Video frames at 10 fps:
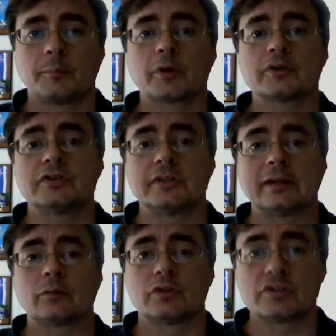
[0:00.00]
person to
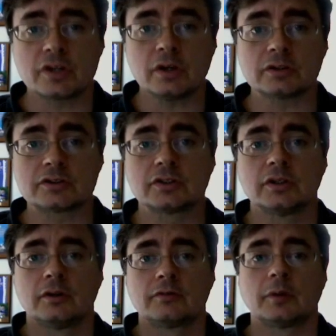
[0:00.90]
get results
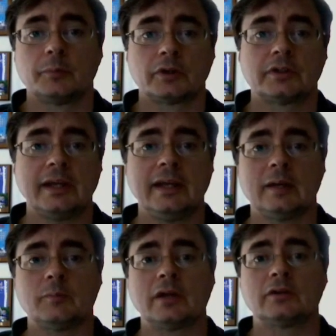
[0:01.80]
from your
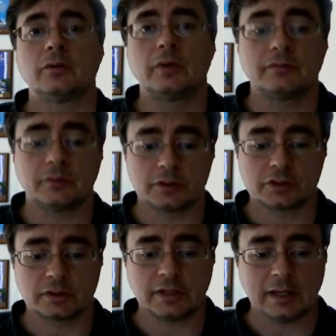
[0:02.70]
team and to influence
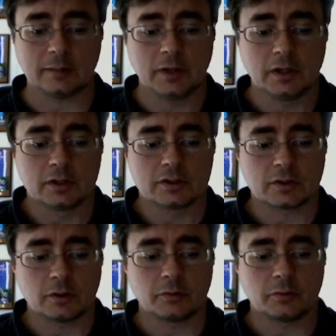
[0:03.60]
your team.
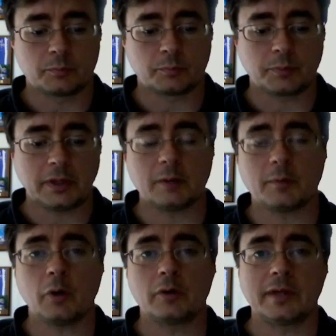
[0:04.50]
So the
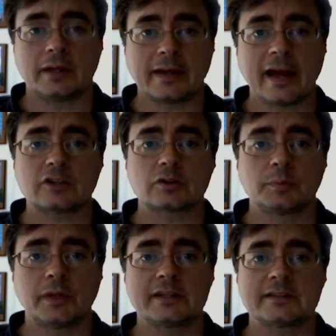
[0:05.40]
PMO would be a natural
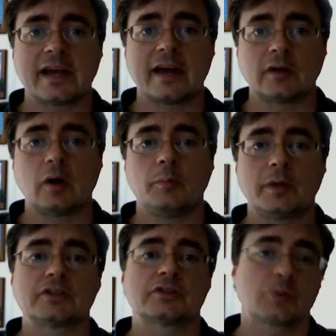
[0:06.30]
place to have a whole
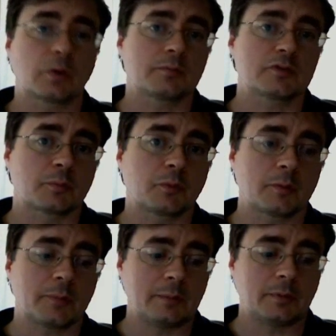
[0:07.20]
bunch of
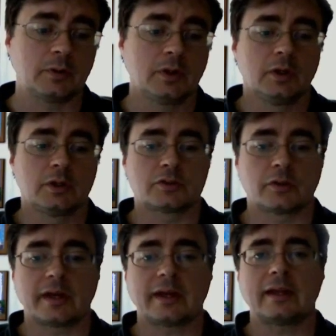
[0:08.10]
support people, so
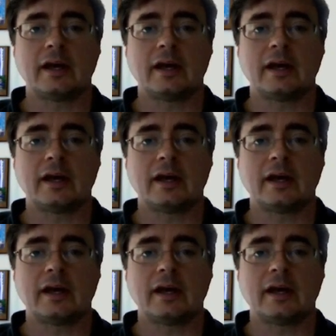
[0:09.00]
they can